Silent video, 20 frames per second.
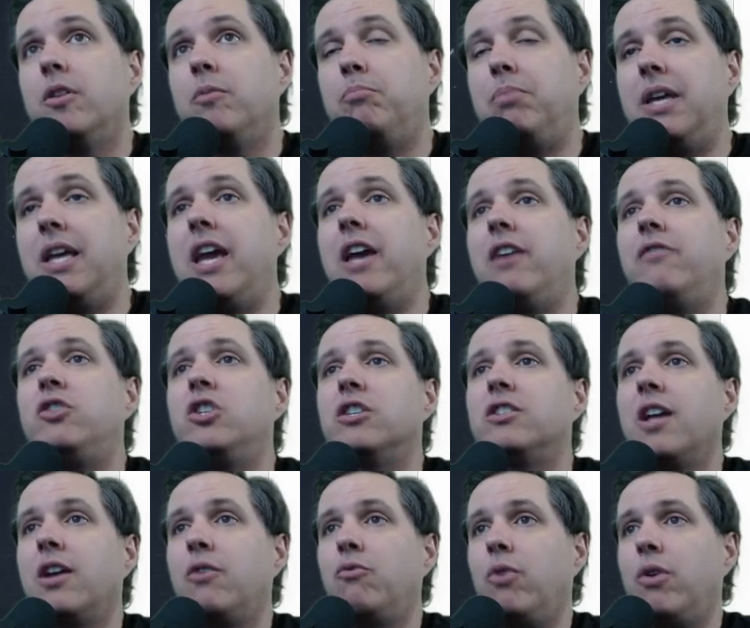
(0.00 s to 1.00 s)
Behave
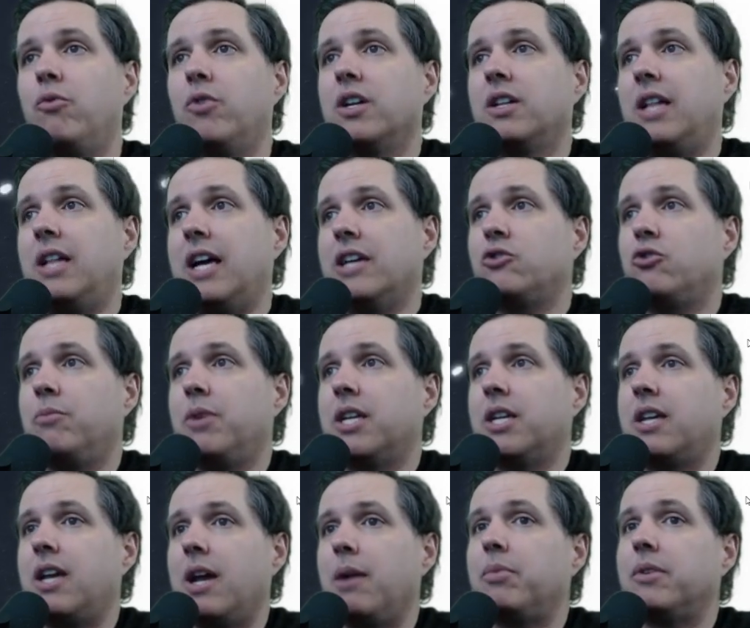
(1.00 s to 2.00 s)
just like we were in a classroom
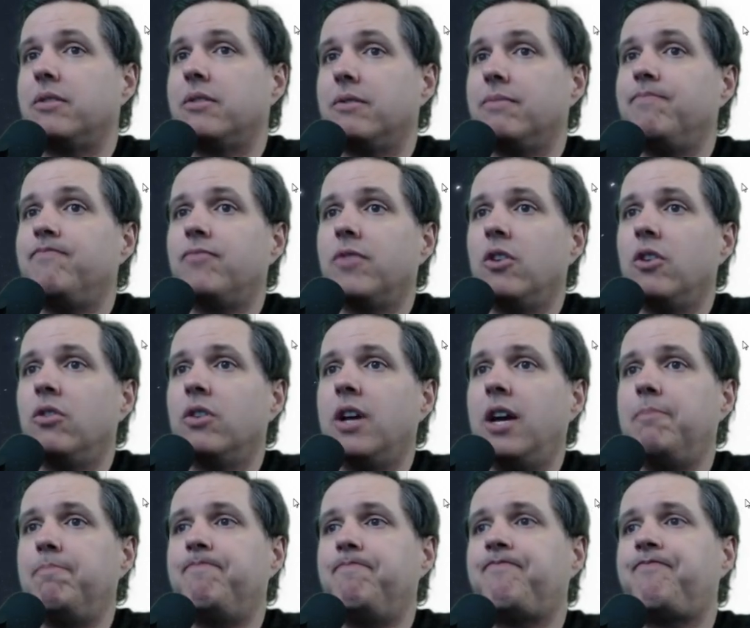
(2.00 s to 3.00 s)
on campus, okay?